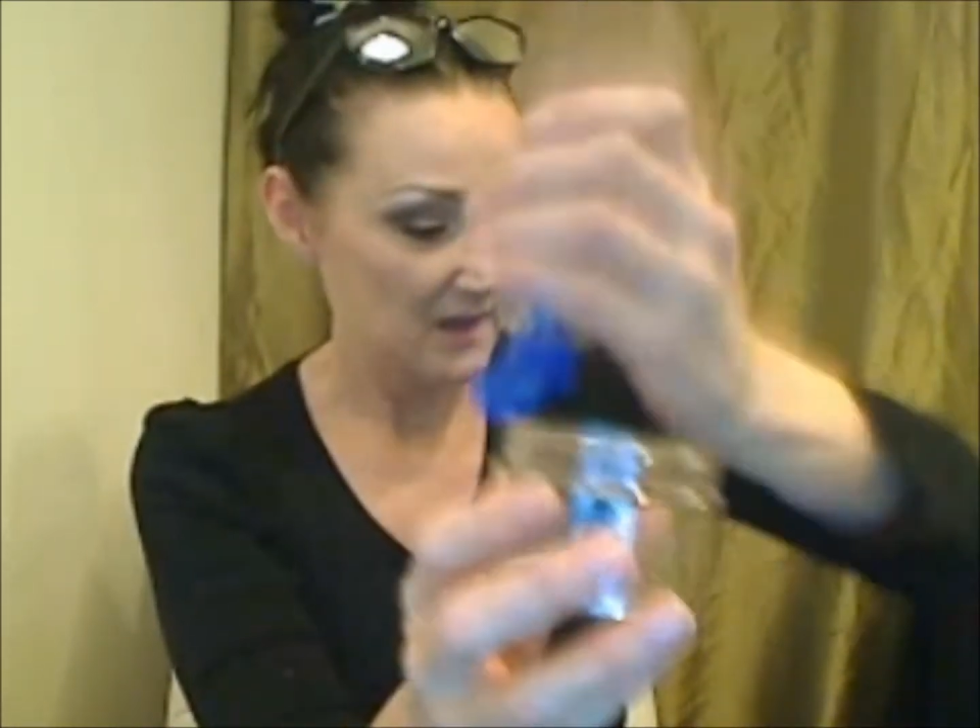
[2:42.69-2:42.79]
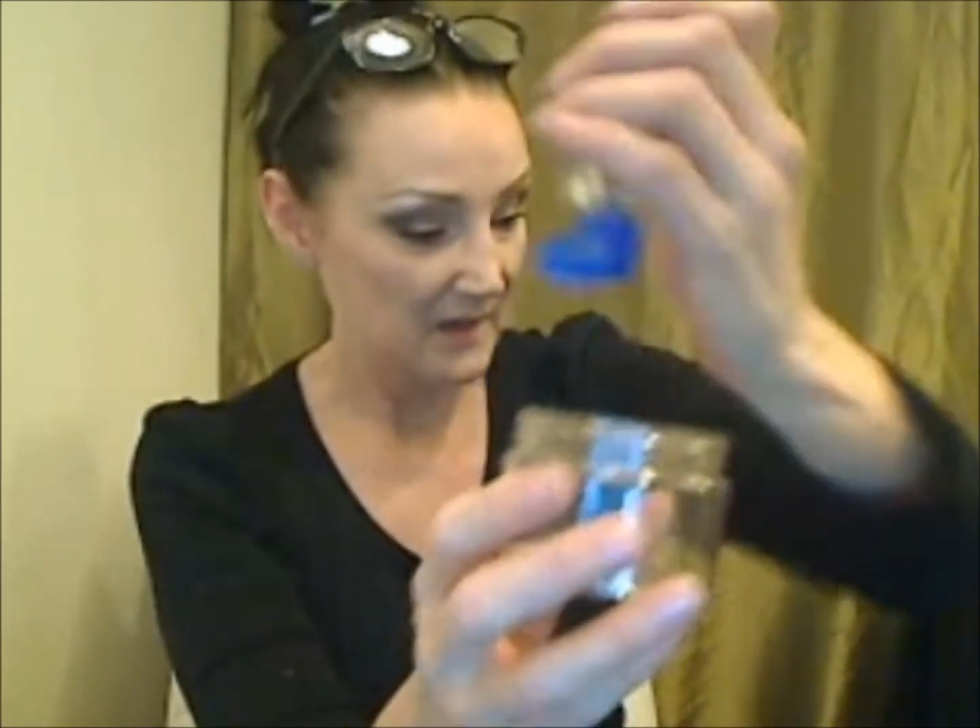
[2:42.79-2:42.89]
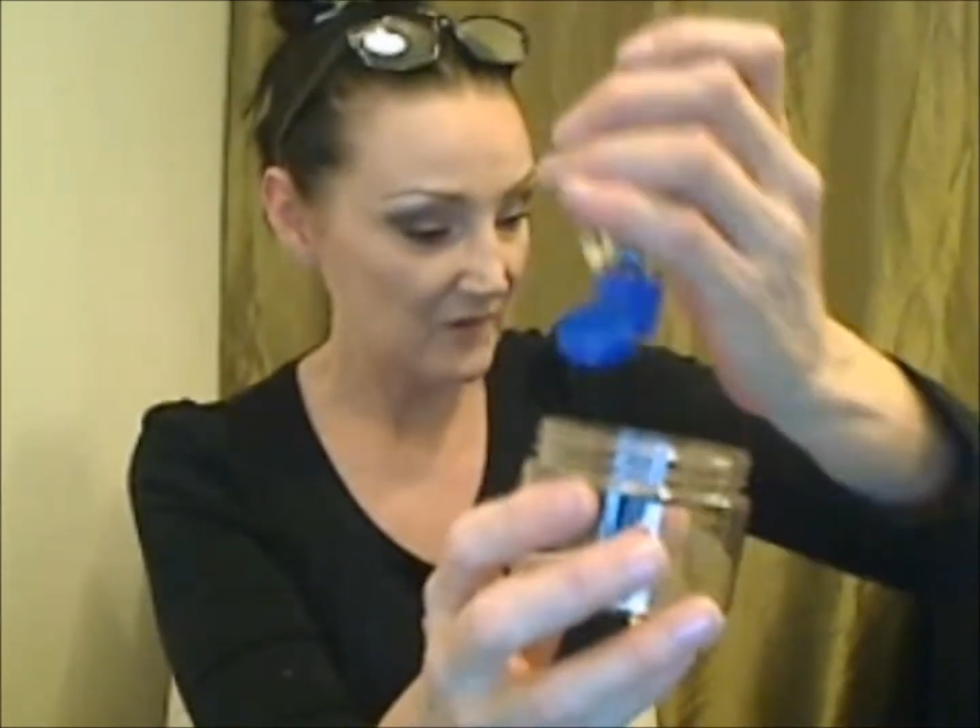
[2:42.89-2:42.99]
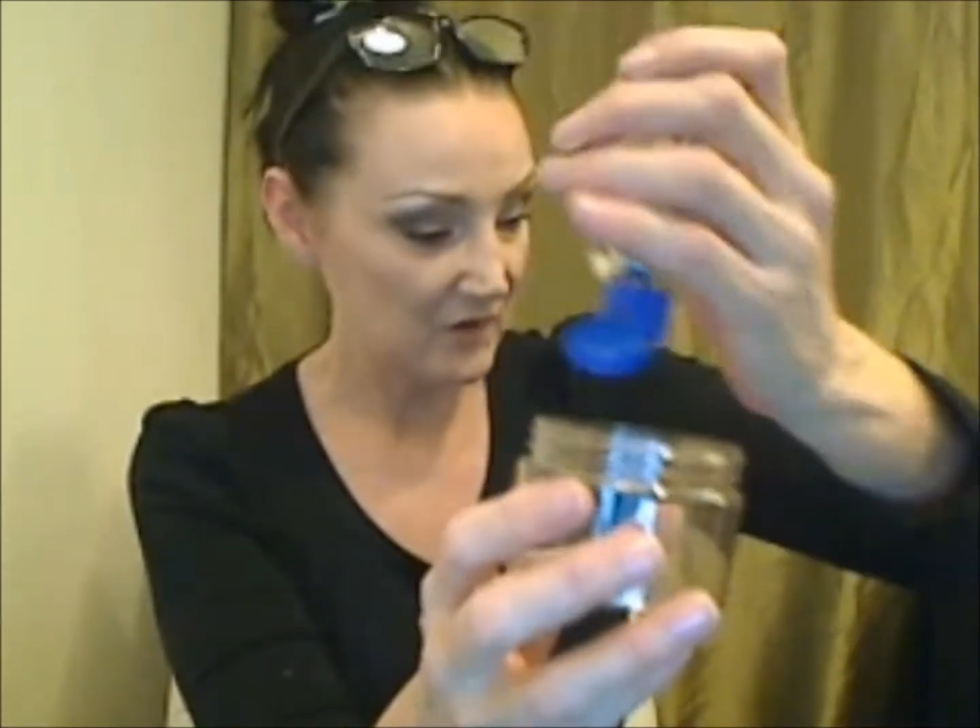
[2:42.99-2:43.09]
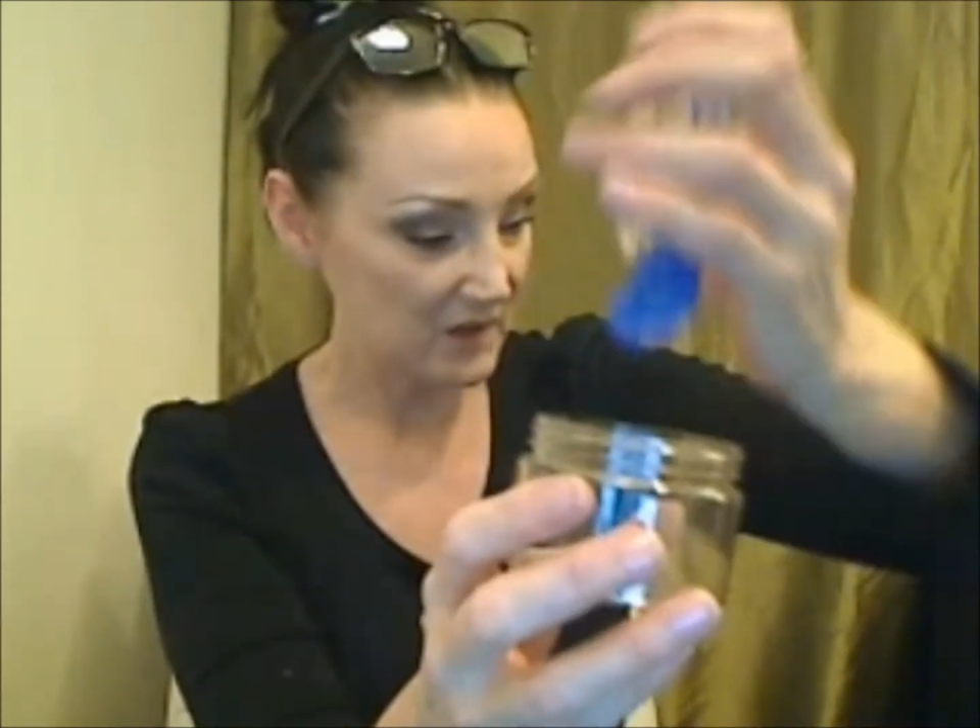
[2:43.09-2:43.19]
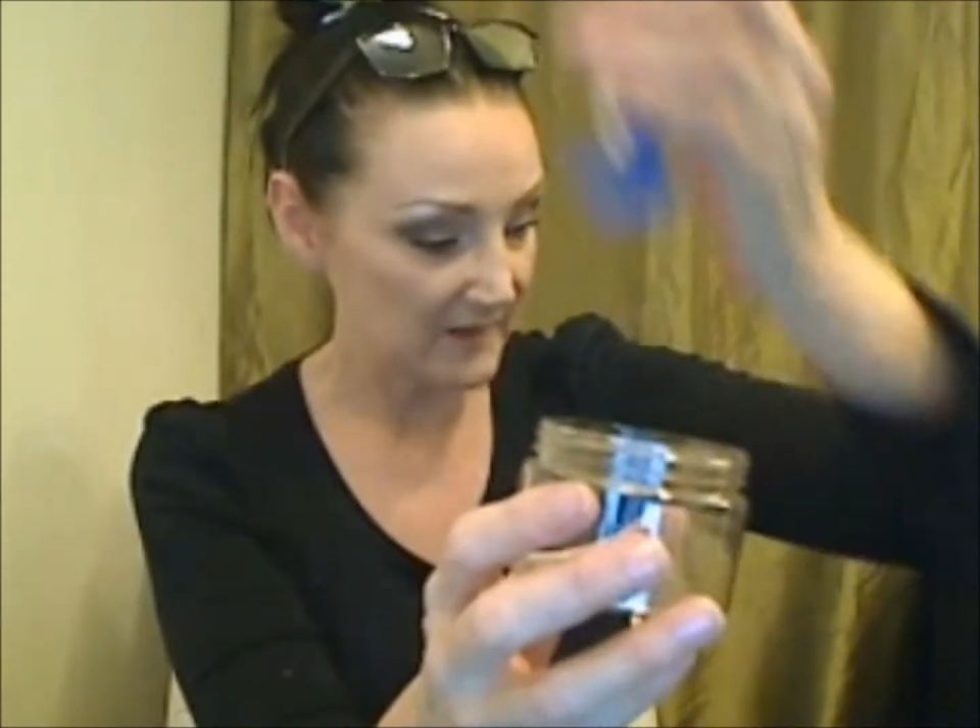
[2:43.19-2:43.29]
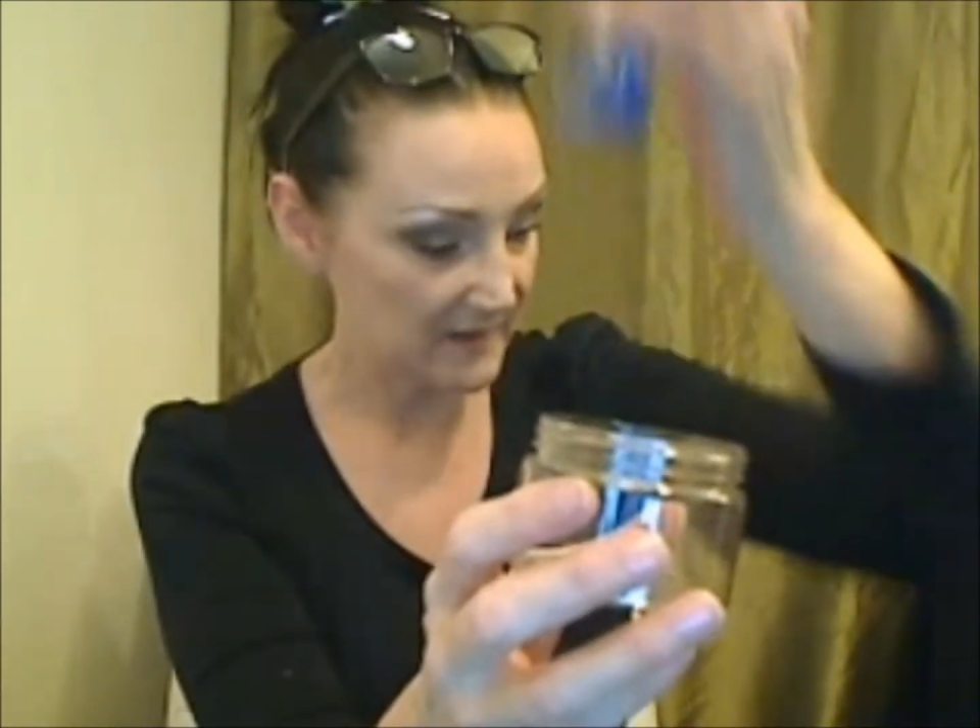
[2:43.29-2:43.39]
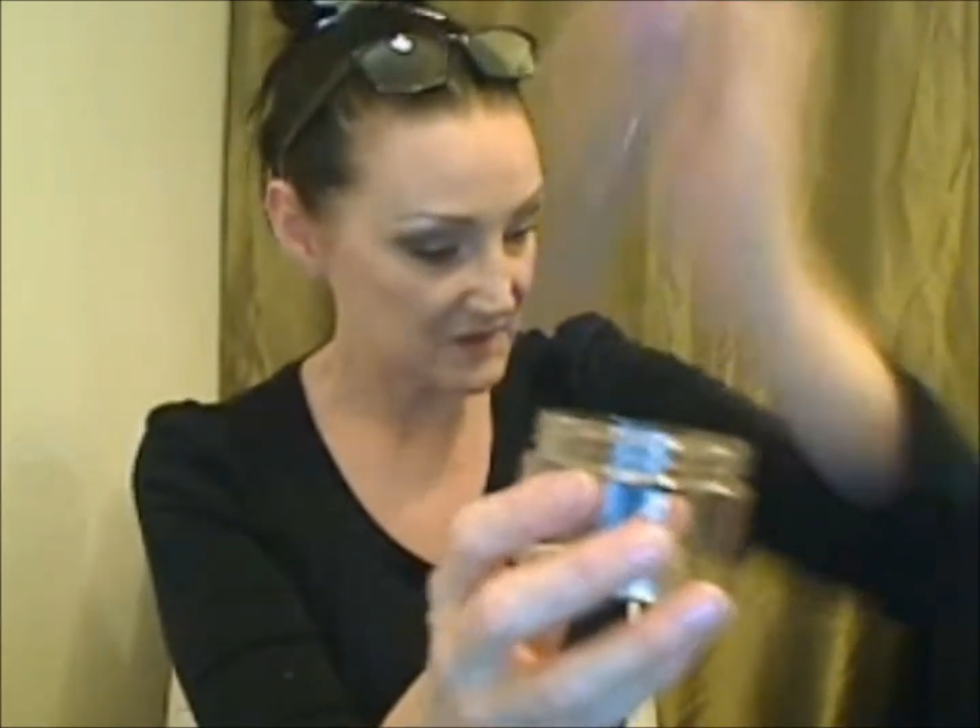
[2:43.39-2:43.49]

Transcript: have I got any that's